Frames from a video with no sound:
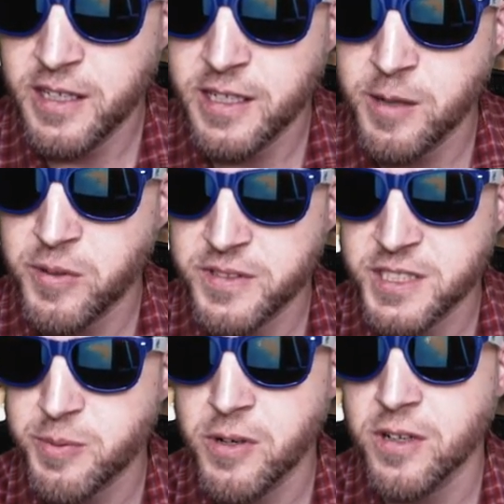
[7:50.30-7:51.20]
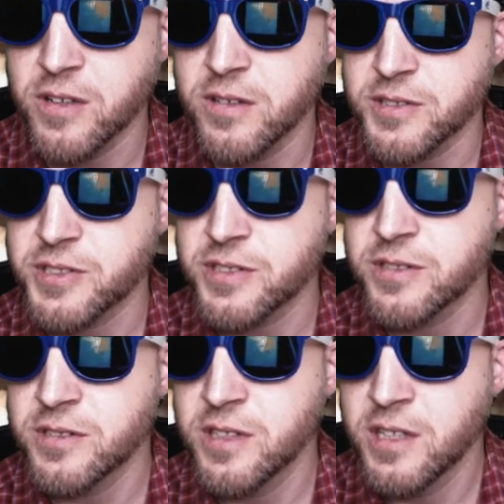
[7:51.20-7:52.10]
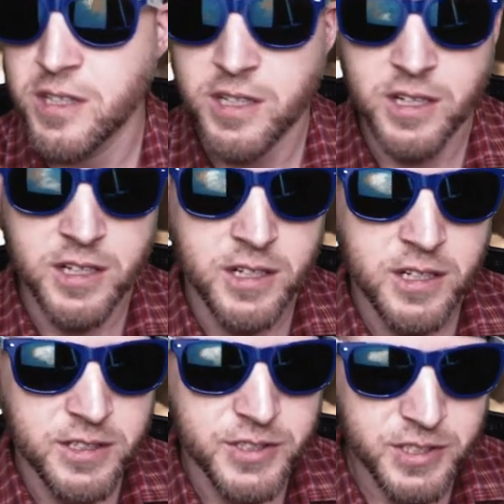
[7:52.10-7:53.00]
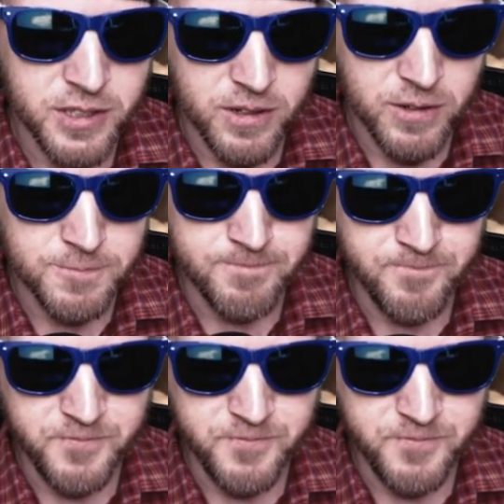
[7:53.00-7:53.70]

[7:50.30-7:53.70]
number of these protocols. So